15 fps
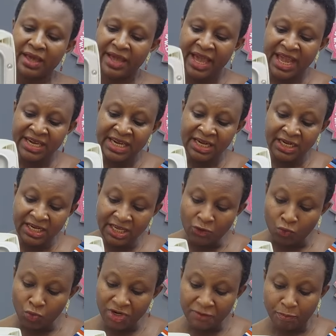Any
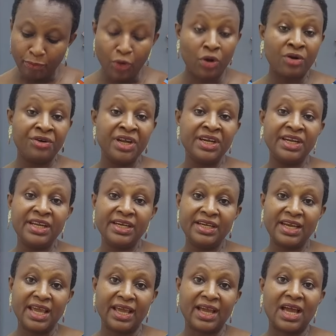liquid pouring in
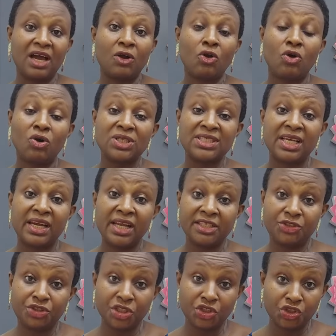there can cause
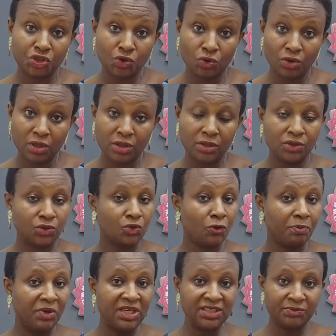electric shock. So
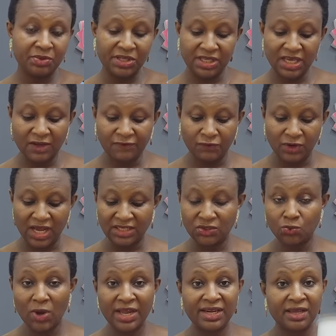please be careful.
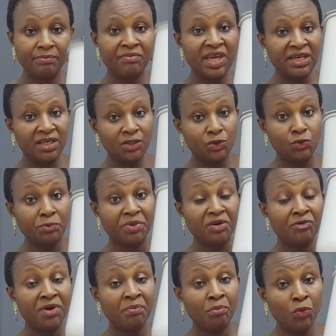That's why they made it to be
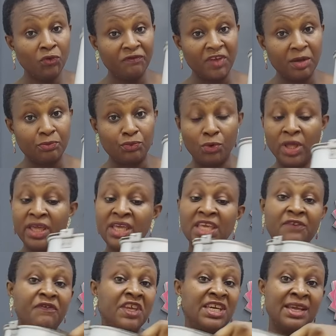removable.
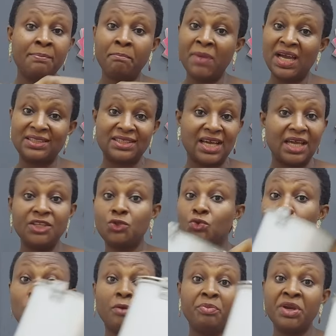If it didn't matter, it
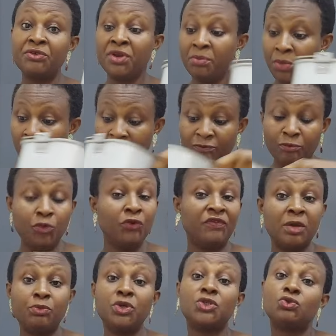will not be
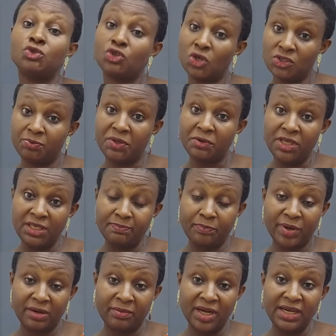removable. It will just be
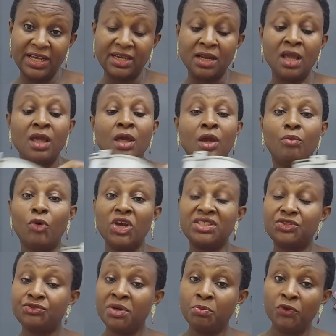permanent, but
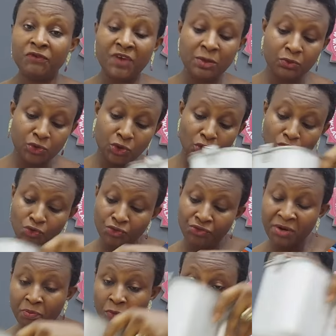it's removable. So you
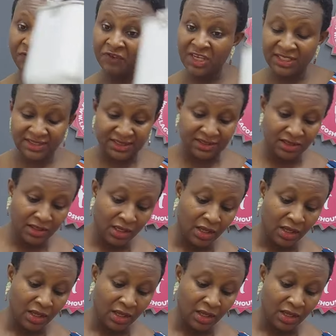remove it,